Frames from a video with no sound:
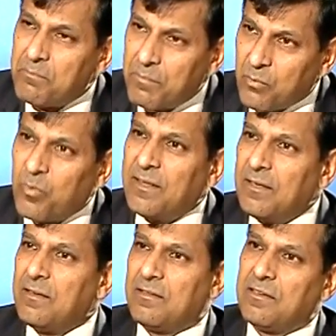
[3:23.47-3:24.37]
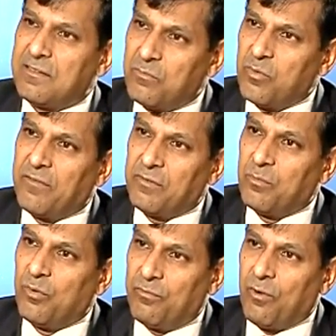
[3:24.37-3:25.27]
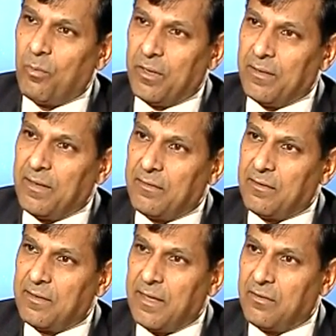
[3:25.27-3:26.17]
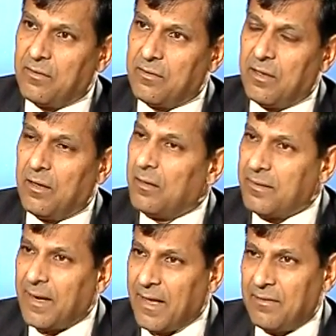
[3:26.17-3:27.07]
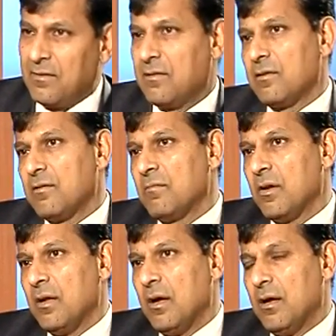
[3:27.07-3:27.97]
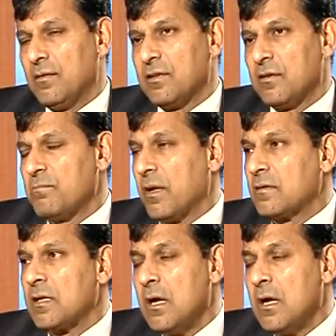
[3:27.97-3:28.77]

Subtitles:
But within the system, we have to move forward, and that has a certain pace.